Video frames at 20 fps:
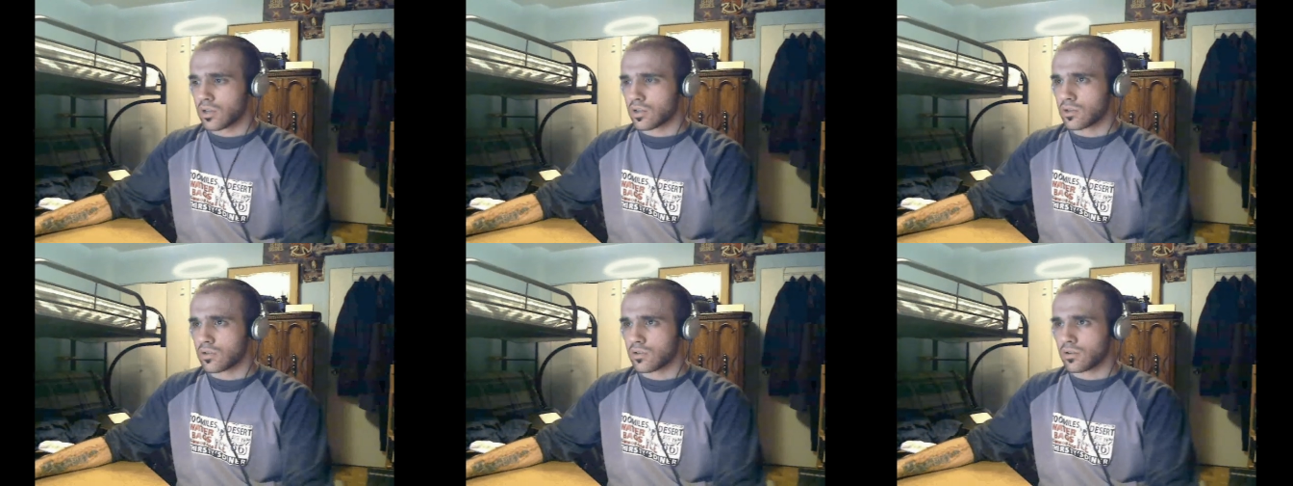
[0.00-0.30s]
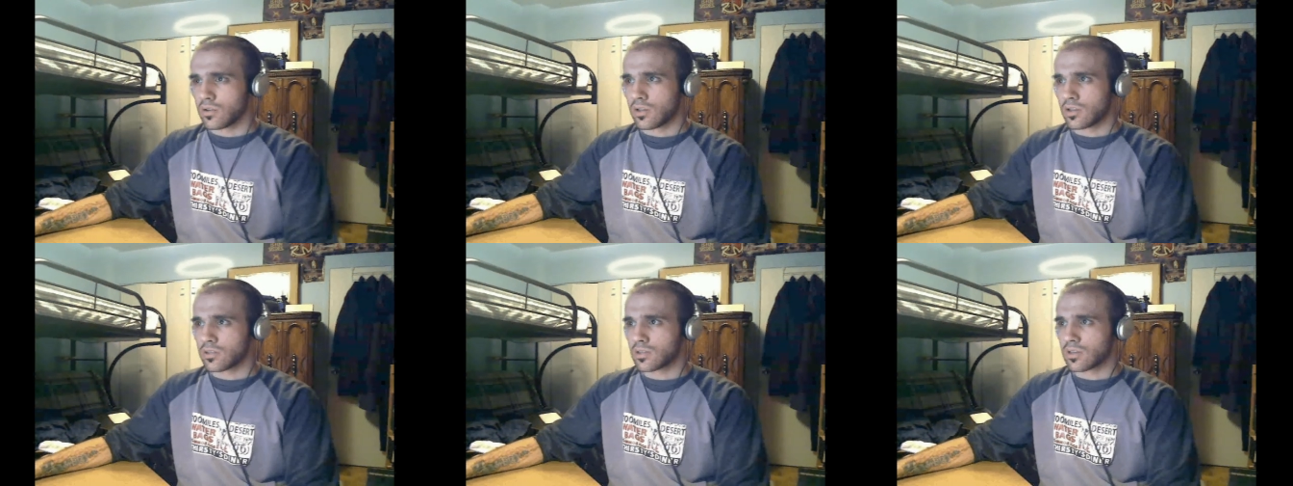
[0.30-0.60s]

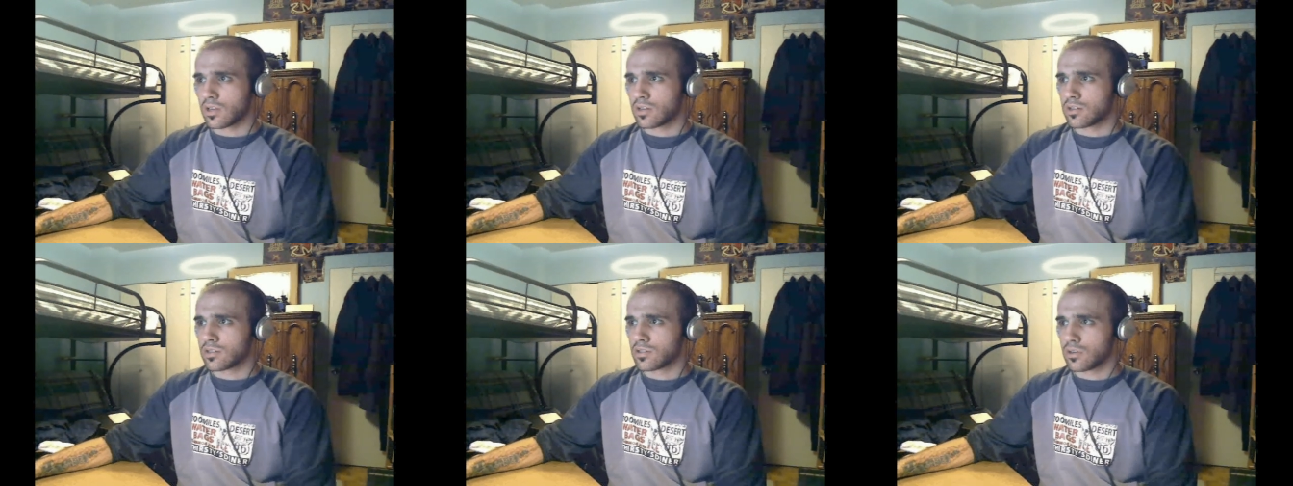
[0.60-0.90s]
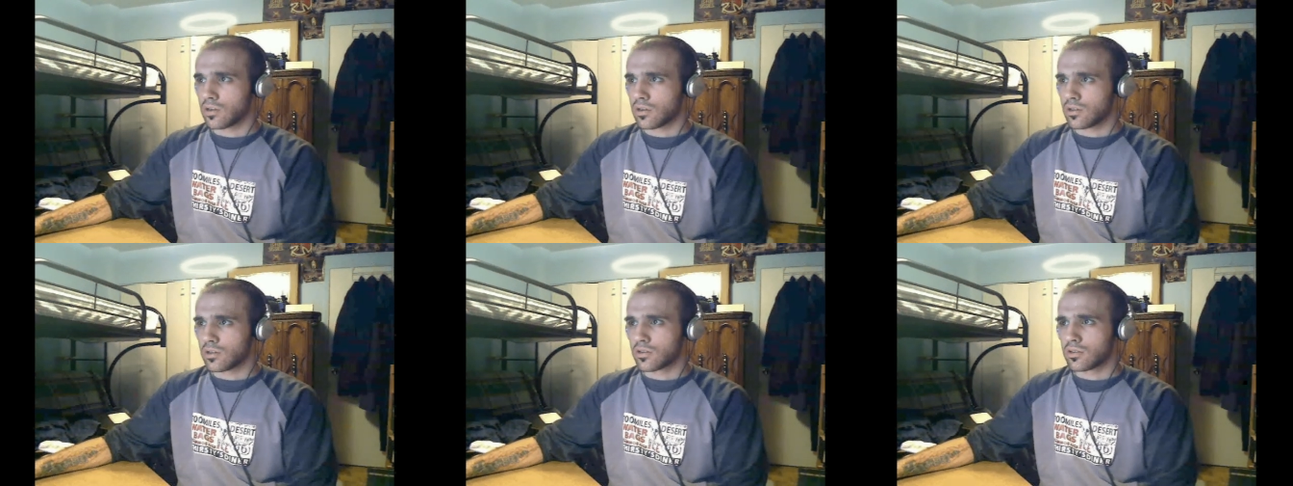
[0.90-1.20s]
let's get
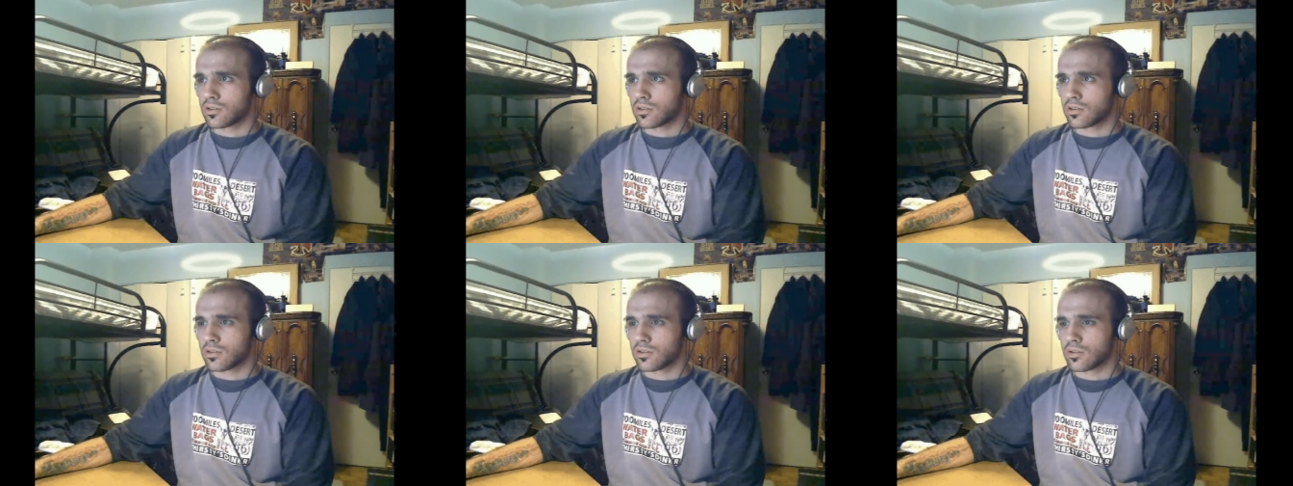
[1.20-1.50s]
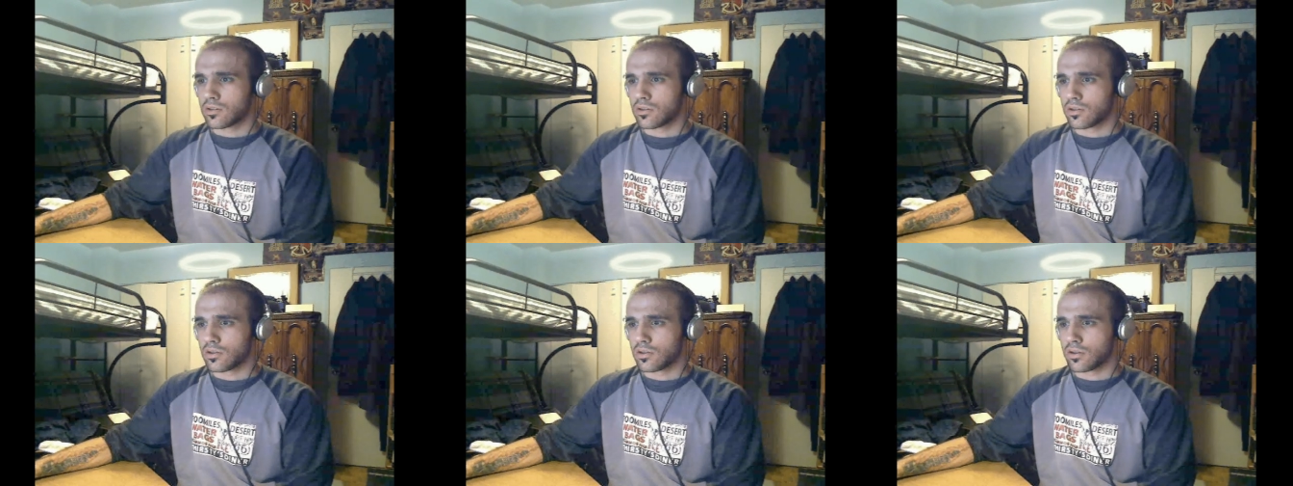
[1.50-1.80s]
started.
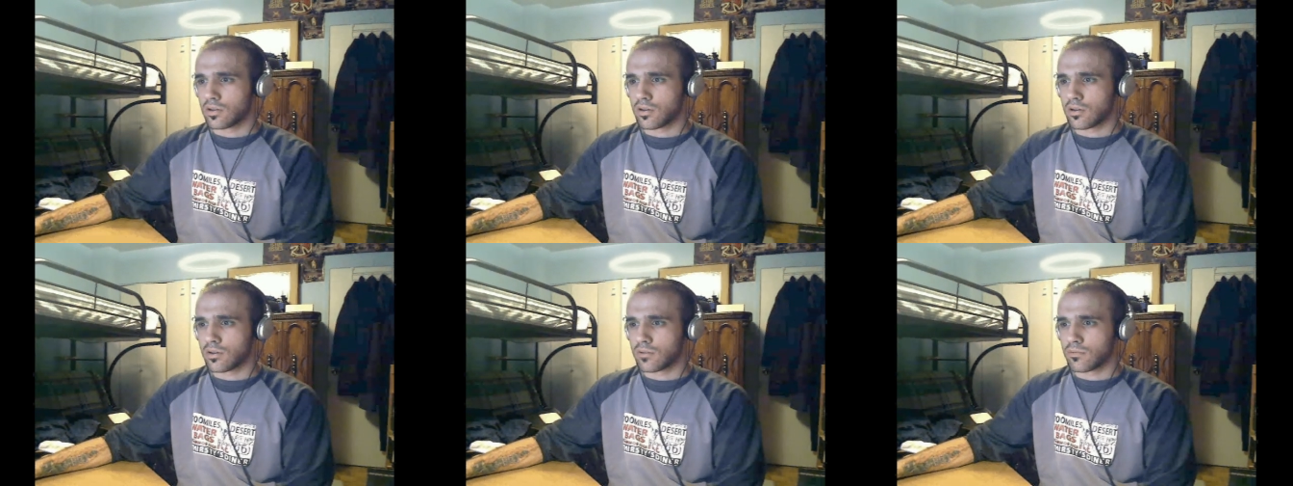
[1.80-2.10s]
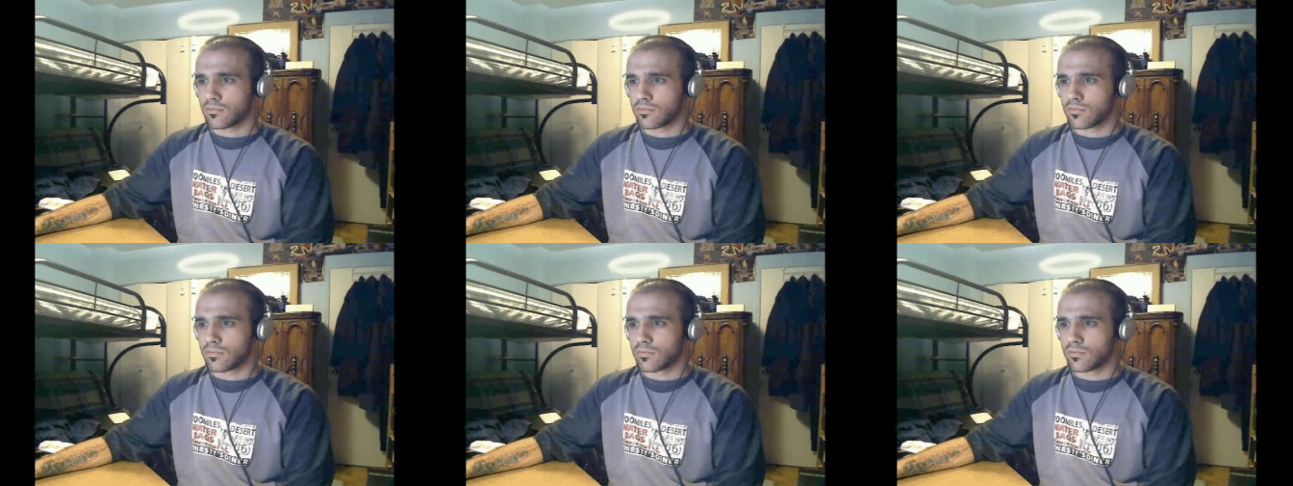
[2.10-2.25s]
Um,